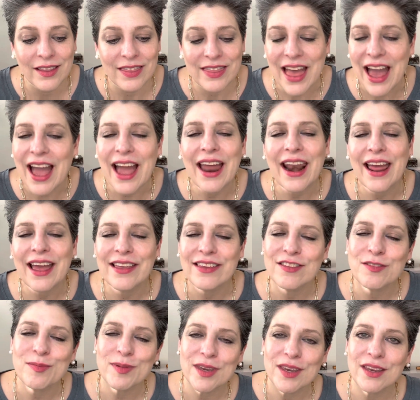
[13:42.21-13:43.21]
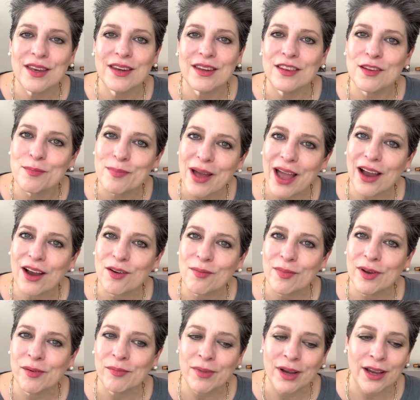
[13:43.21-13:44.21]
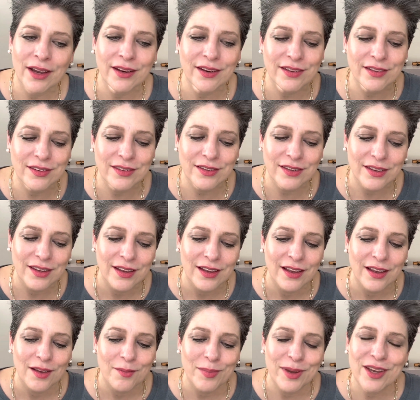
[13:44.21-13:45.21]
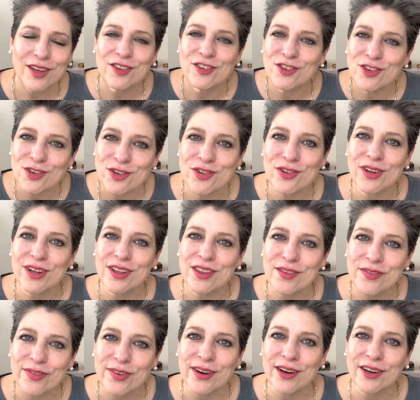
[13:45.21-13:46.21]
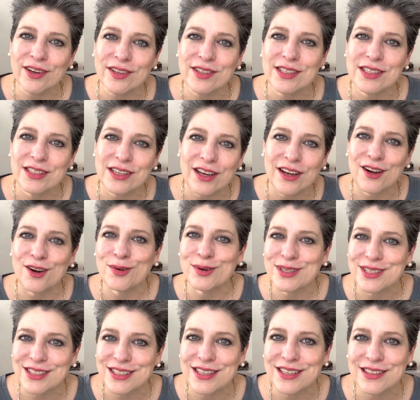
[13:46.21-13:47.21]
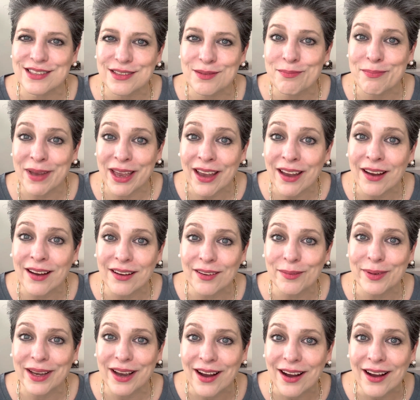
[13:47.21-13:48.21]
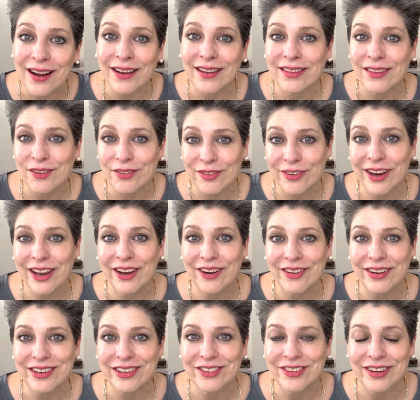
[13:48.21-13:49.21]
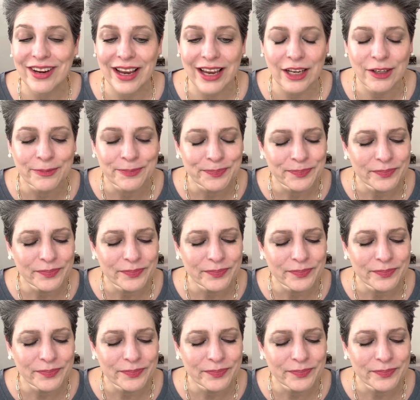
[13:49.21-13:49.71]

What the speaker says: That has been in the back of my mind, is because usually the fragrances I always see is a male behind the fragrance, right?